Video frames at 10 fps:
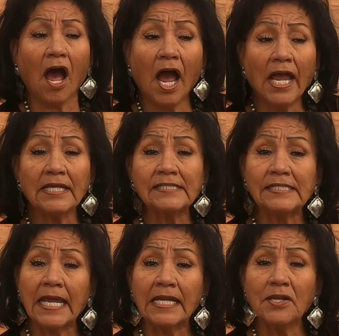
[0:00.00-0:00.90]

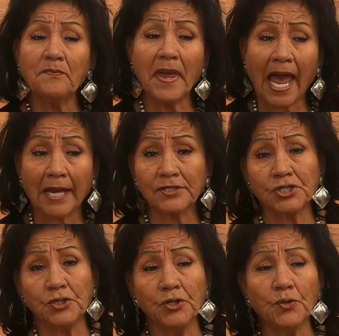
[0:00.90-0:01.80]
eyes dating back
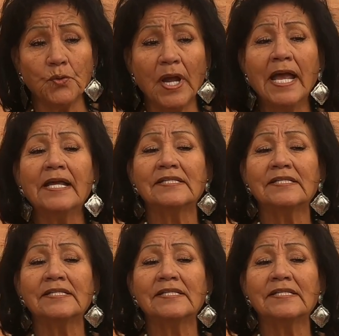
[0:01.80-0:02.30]
to